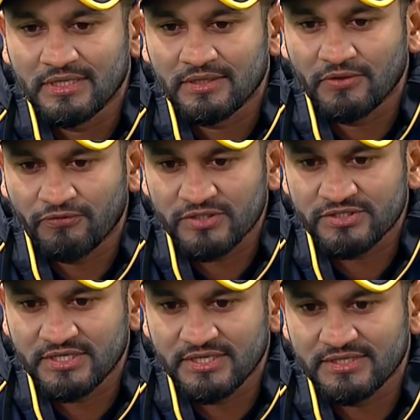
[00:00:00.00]
the
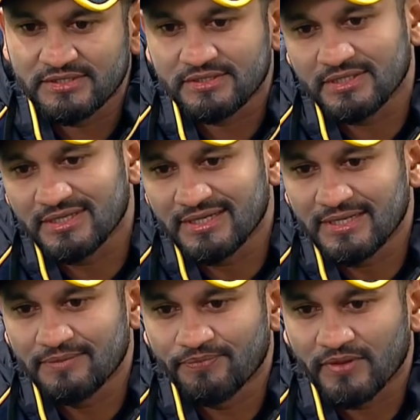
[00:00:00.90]
first innings,
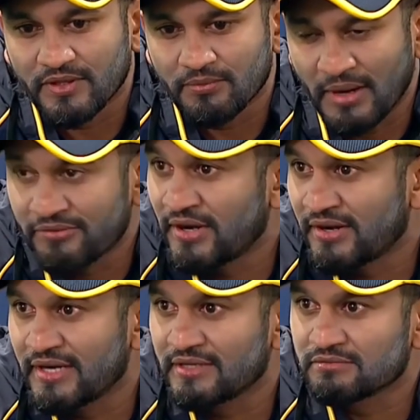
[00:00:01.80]
the Matt
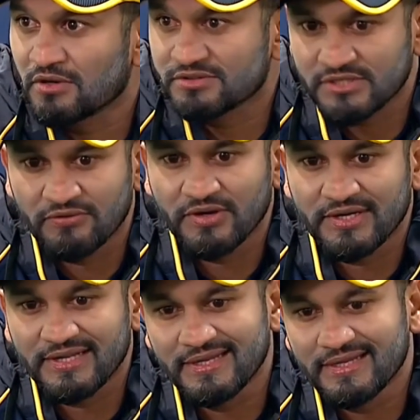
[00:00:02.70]
Henry got
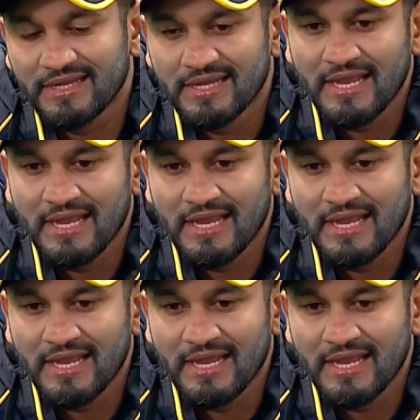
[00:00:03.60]
70,